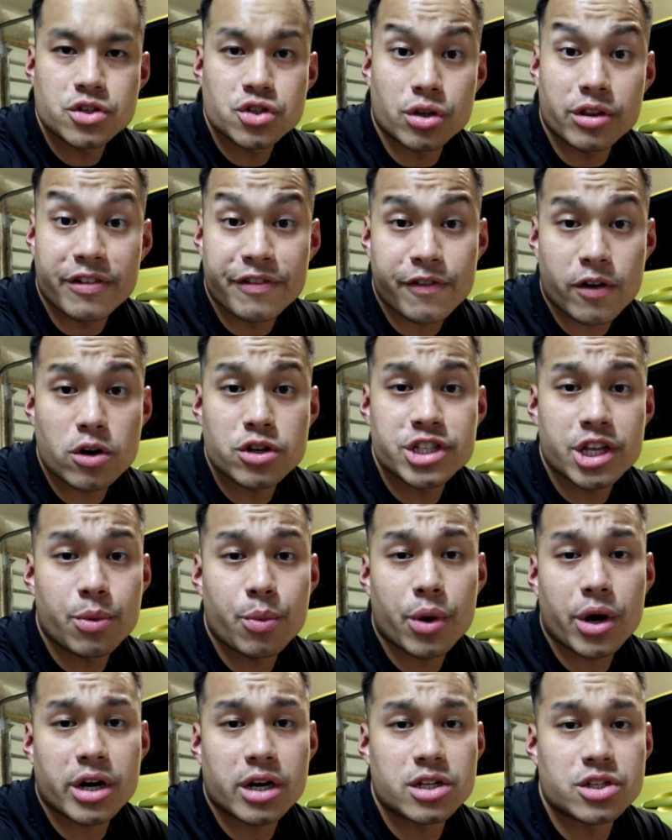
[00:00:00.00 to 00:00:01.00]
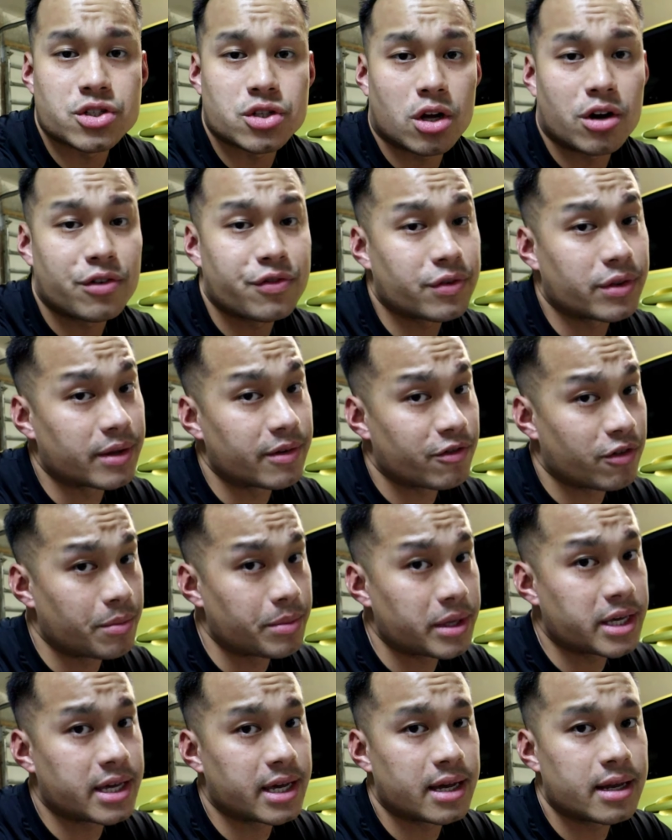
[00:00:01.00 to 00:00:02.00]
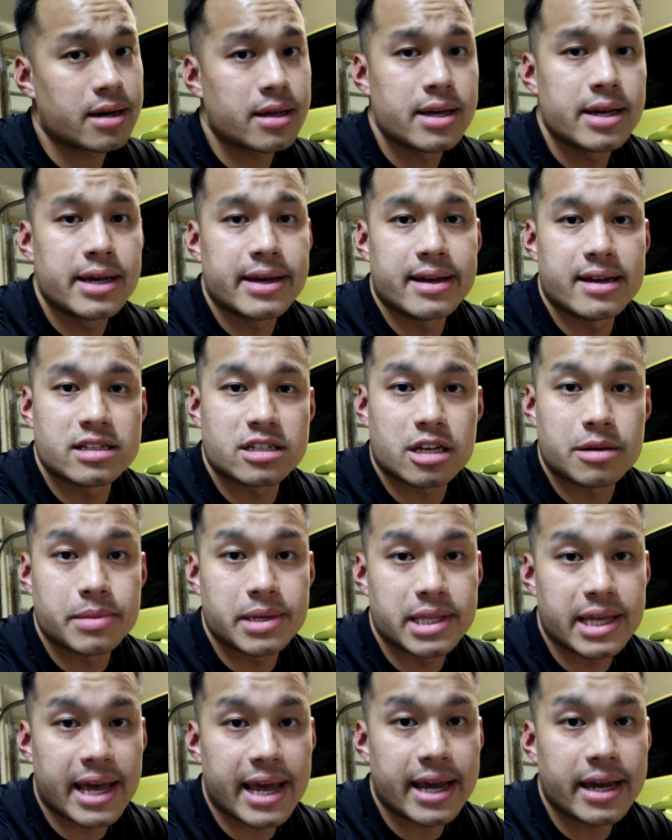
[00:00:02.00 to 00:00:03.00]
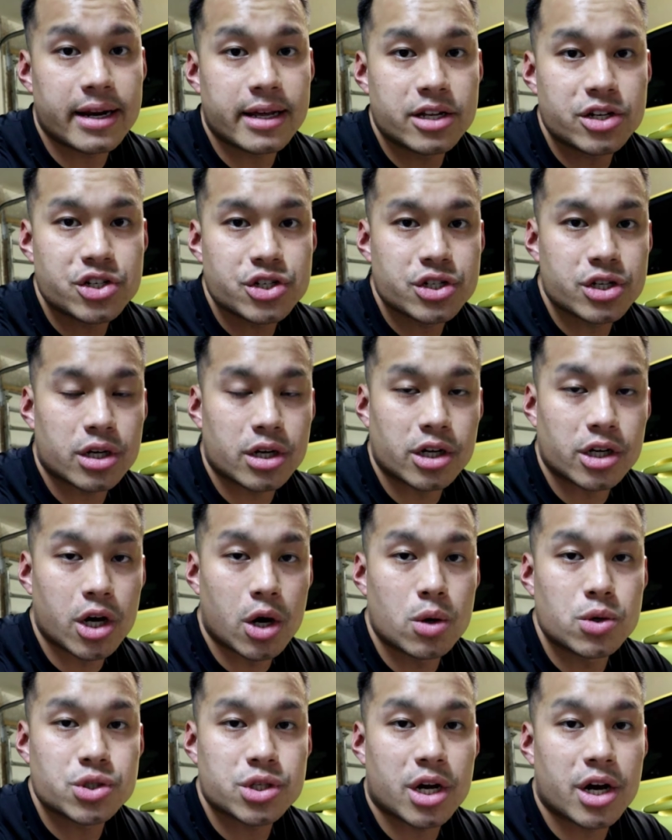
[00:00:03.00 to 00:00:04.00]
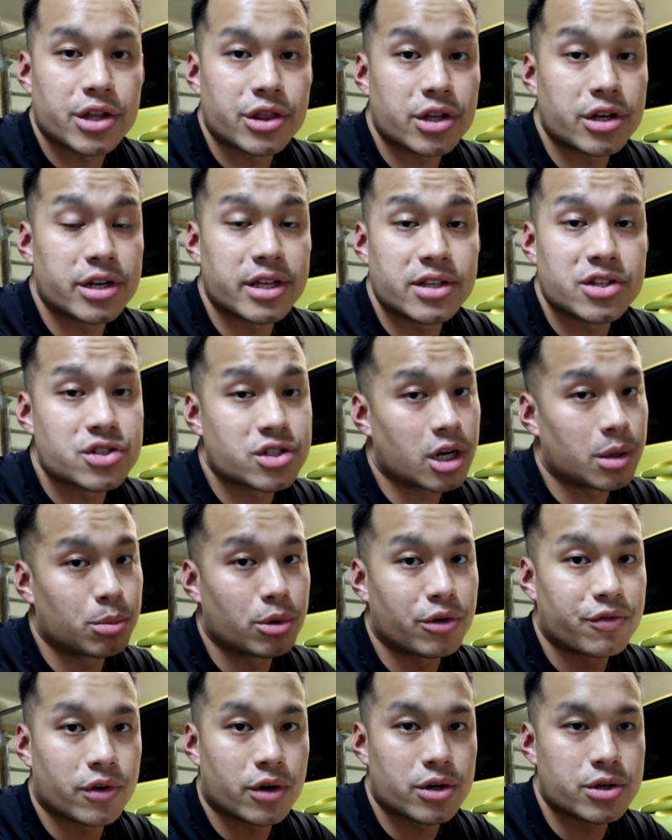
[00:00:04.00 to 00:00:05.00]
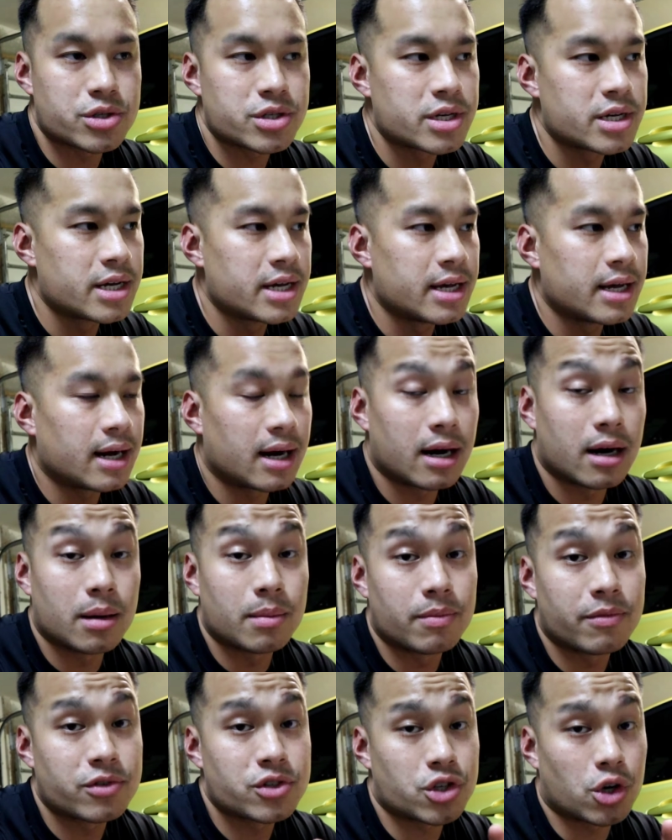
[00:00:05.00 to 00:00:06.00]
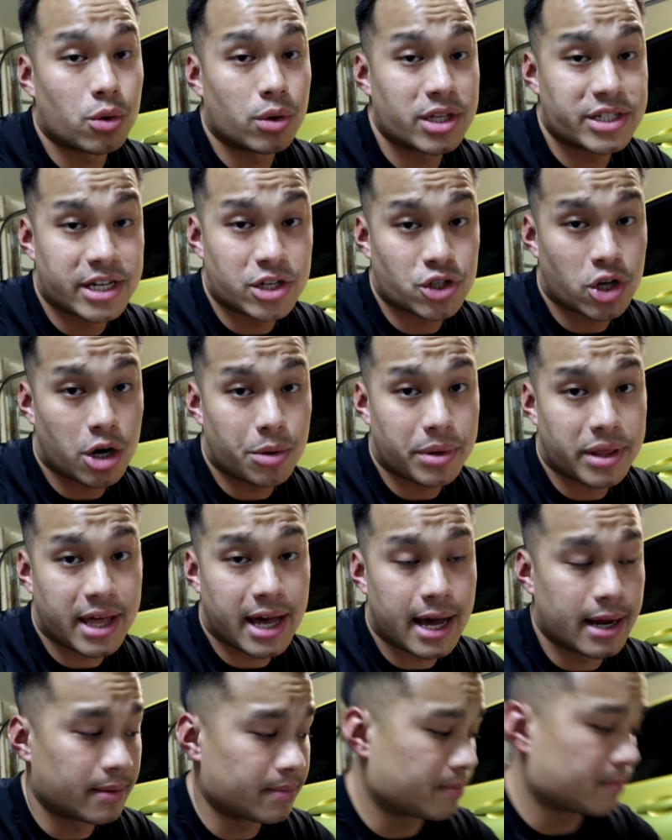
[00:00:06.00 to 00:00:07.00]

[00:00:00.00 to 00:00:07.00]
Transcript: the first thing we're gonna install from the kit is gonna be the 8-inch Ghost underneath subwoofers. So let's get started with that.